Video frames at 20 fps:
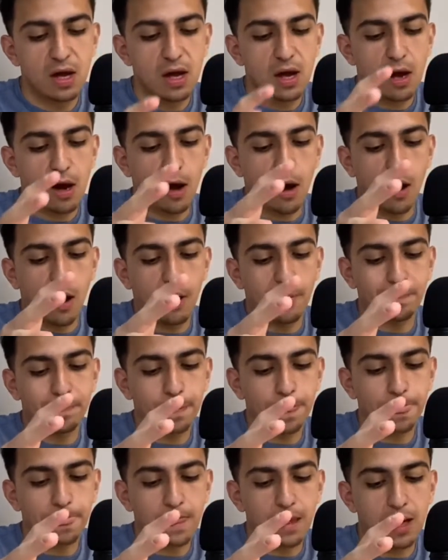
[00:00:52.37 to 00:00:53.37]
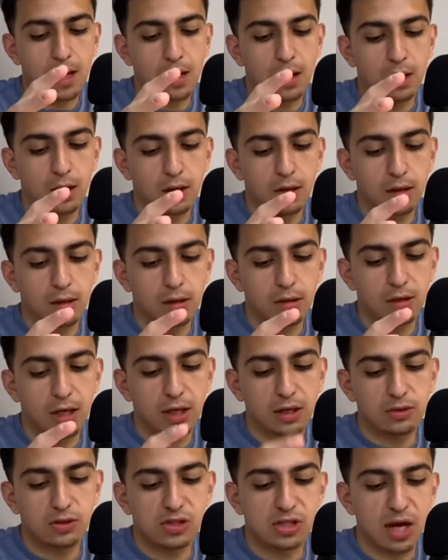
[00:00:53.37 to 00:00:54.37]
that
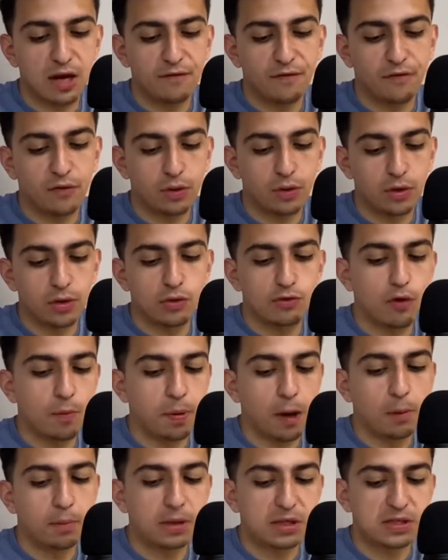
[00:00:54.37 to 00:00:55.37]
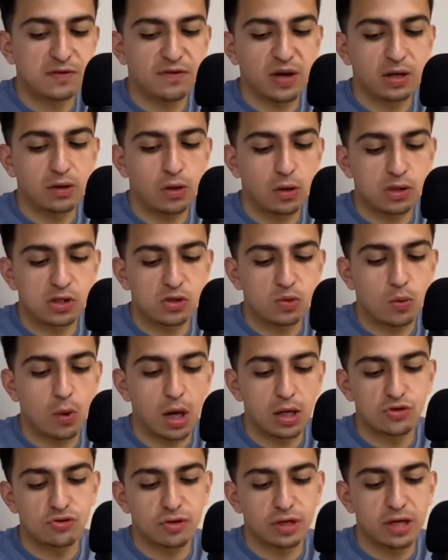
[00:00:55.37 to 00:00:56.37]
are set for the New Republic's Vanguard
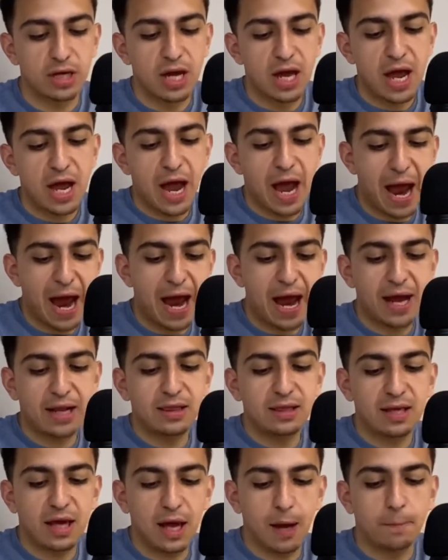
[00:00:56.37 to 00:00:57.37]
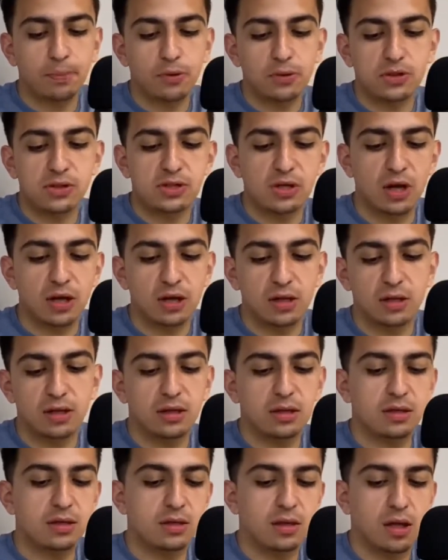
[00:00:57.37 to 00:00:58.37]
Squadron and the Emperor's
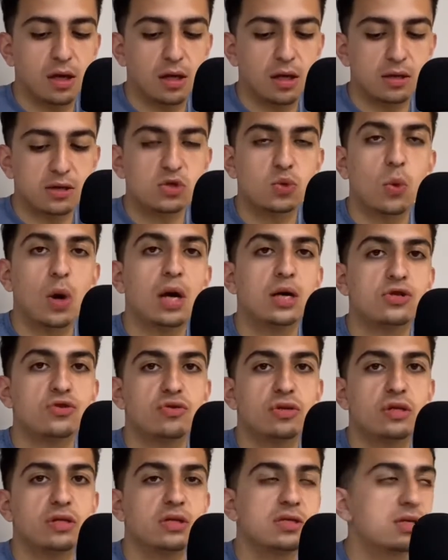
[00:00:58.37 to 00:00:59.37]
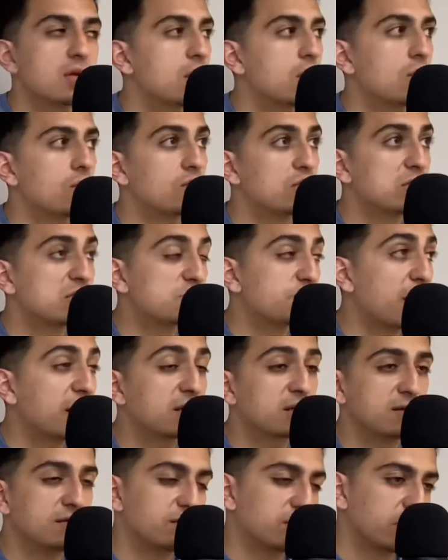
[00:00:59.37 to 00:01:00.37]
Titan Squadrons,
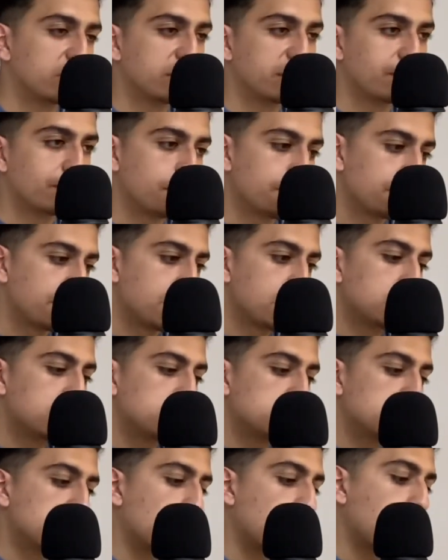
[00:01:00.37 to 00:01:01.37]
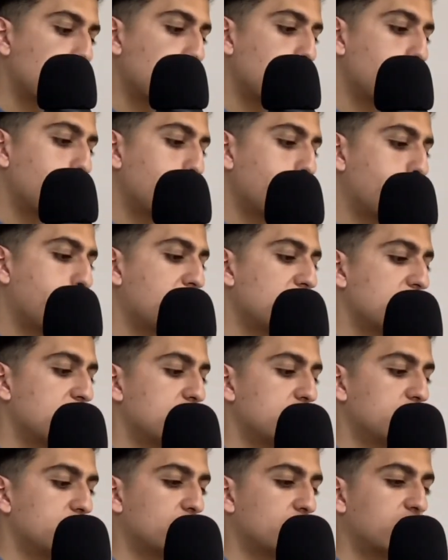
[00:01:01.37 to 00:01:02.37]
respectively. So
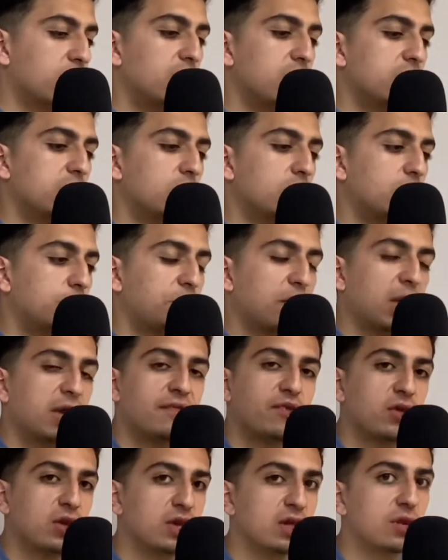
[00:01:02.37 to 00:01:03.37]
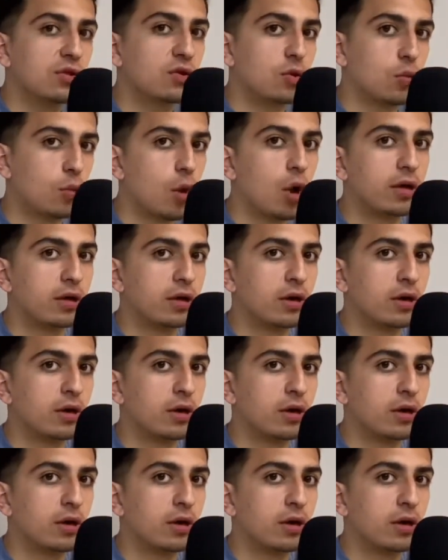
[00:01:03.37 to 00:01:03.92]
you could play for either one,